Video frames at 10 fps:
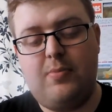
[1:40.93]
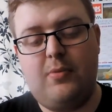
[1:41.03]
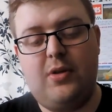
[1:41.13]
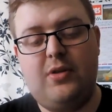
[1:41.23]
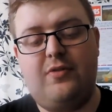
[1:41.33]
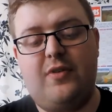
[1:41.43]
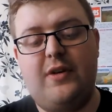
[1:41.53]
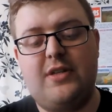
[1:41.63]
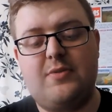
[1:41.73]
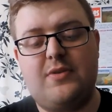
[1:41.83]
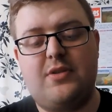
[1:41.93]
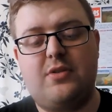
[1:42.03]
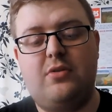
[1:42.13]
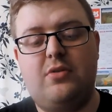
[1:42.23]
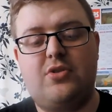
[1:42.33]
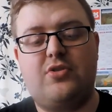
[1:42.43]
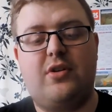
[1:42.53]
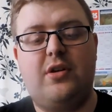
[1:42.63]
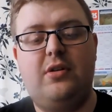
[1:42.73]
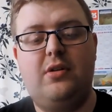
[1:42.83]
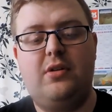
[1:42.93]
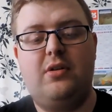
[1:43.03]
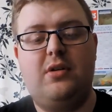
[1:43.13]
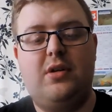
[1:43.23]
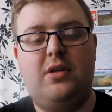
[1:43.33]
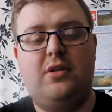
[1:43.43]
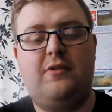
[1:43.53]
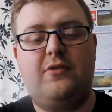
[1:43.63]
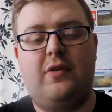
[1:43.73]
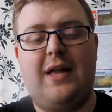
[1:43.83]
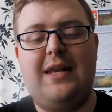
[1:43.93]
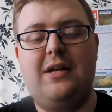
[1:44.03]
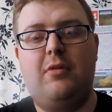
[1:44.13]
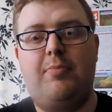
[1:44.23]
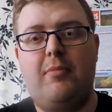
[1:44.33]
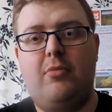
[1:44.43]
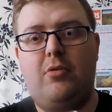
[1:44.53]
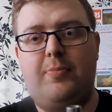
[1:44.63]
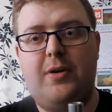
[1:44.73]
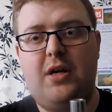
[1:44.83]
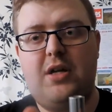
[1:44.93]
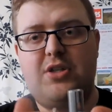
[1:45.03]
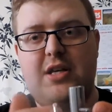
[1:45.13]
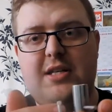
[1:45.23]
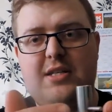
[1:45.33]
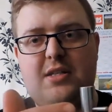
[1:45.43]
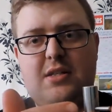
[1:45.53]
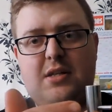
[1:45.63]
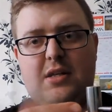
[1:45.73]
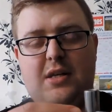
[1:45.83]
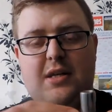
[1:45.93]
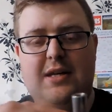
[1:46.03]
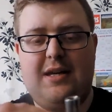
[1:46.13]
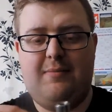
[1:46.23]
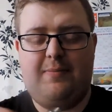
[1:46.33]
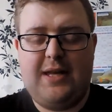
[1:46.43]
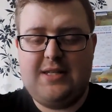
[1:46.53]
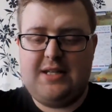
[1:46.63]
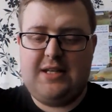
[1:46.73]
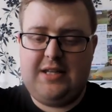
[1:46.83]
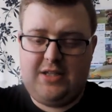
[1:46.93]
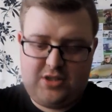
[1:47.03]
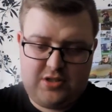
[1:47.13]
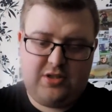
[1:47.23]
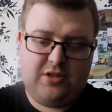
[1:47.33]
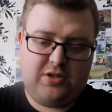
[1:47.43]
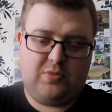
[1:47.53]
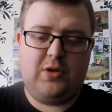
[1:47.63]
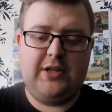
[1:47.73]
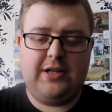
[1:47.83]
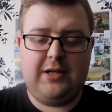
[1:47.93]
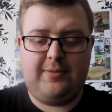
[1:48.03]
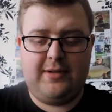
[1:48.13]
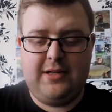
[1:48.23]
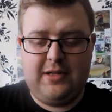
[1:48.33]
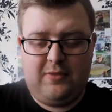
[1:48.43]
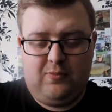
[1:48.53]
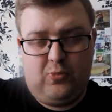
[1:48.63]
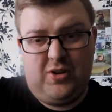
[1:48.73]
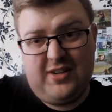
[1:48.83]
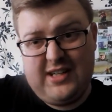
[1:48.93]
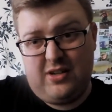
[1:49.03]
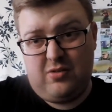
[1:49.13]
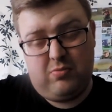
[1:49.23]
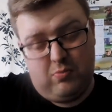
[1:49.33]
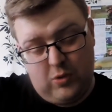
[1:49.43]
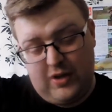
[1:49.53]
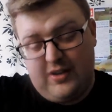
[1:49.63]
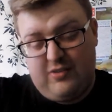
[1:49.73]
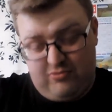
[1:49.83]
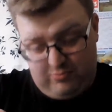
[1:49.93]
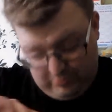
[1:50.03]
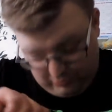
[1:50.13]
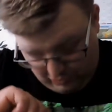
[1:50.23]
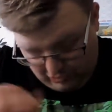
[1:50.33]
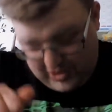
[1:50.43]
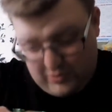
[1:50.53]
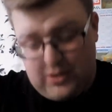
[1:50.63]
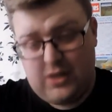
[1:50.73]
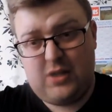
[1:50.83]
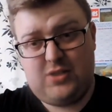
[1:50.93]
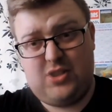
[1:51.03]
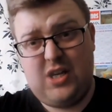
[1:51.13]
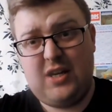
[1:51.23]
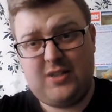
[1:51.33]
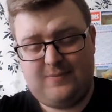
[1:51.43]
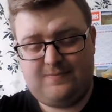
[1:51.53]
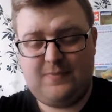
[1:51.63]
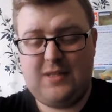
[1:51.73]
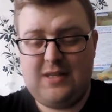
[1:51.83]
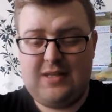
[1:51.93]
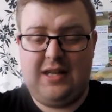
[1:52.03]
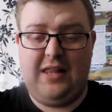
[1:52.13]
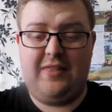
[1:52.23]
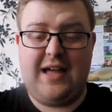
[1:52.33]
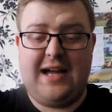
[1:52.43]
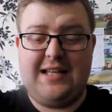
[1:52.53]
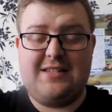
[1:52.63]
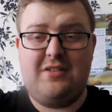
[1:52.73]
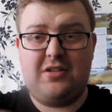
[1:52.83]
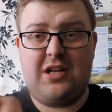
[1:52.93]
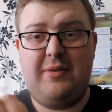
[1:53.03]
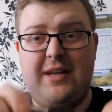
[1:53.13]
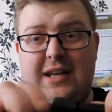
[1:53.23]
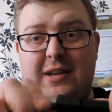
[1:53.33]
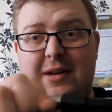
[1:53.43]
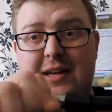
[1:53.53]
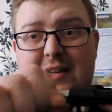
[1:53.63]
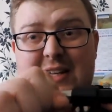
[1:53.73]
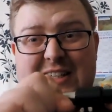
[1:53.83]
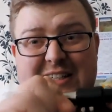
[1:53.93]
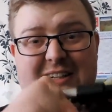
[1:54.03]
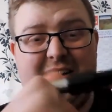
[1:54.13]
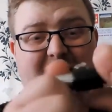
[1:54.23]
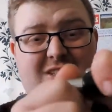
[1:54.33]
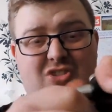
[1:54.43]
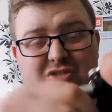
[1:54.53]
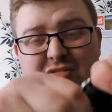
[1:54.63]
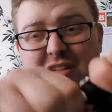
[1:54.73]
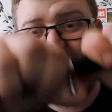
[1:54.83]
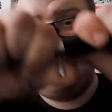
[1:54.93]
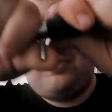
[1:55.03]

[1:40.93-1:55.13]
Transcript: But what you'll find is with the torque screw, you've got that little bit more purchase, and basically you just wind it up one real hard tug, and that is not going anywhere. I could try